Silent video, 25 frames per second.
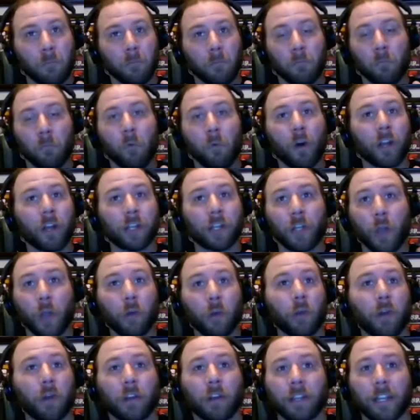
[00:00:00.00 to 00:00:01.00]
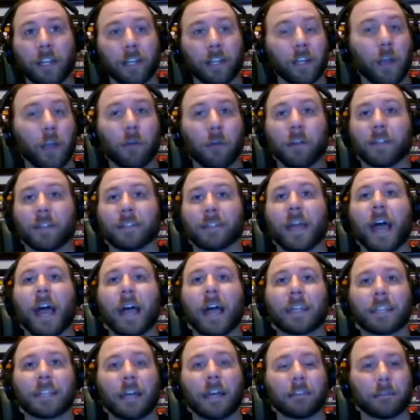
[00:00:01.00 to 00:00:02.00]
want to go to kick Cody's
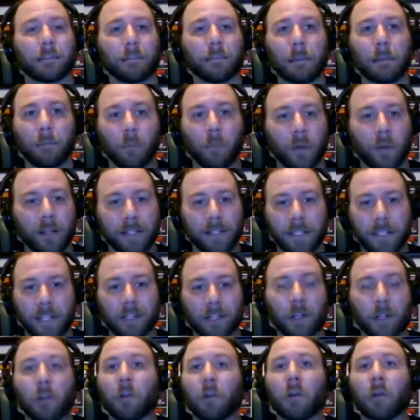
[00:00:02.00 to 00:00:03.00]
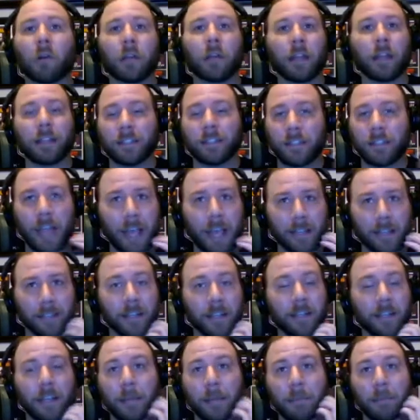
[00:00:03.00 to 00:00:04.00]
ass, half the people want to see Ogogo get his ass
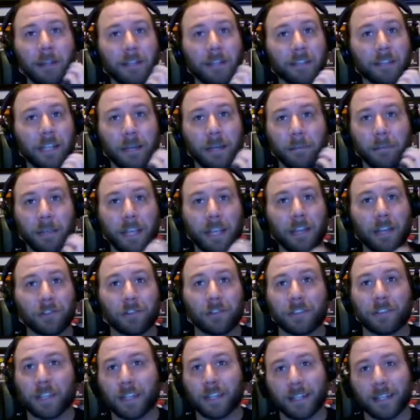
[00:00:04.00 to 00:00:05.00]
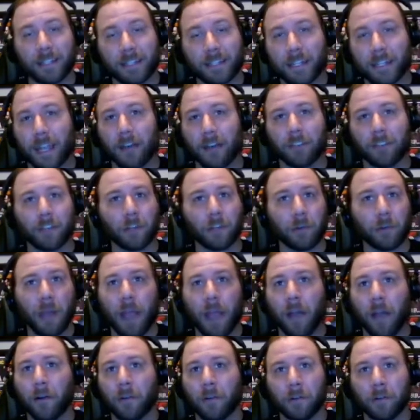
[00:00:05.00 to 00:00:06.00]
kicked. I mean, it's going to be interesting to see how the
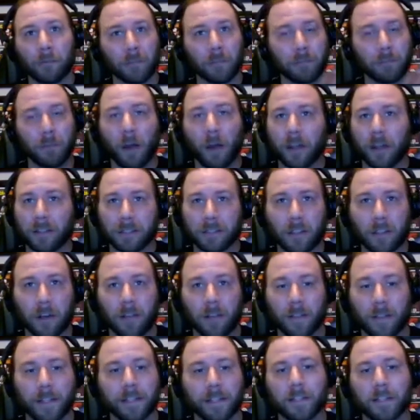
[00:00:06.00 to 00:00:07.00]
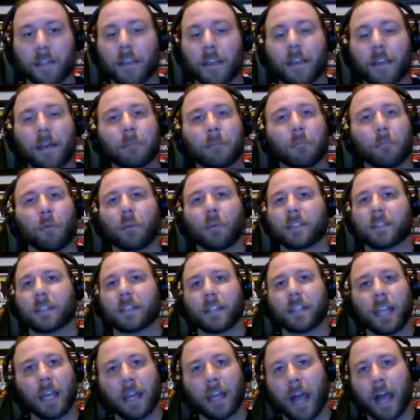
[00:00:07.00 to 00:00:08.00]
crowd responds to all this. But once
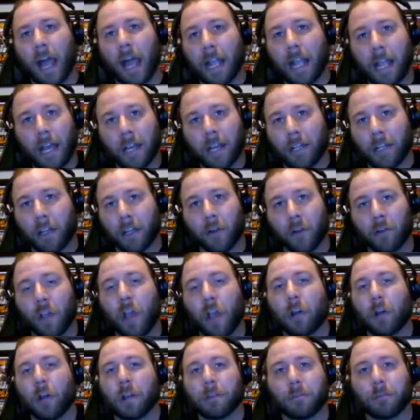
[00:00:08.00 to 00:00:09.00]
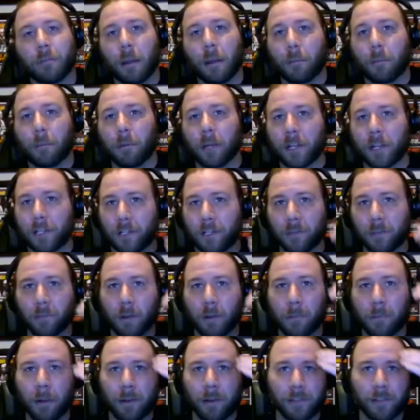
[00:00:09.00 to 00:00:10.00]
again, I got to go Cody for my prediction.
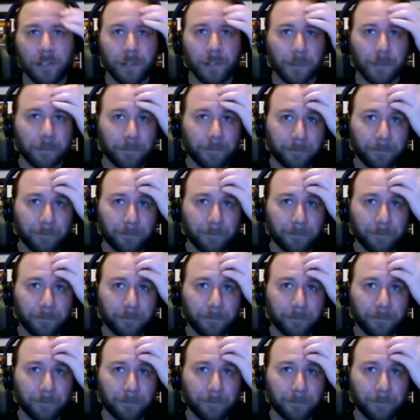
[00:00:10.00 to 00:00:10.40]
What about you?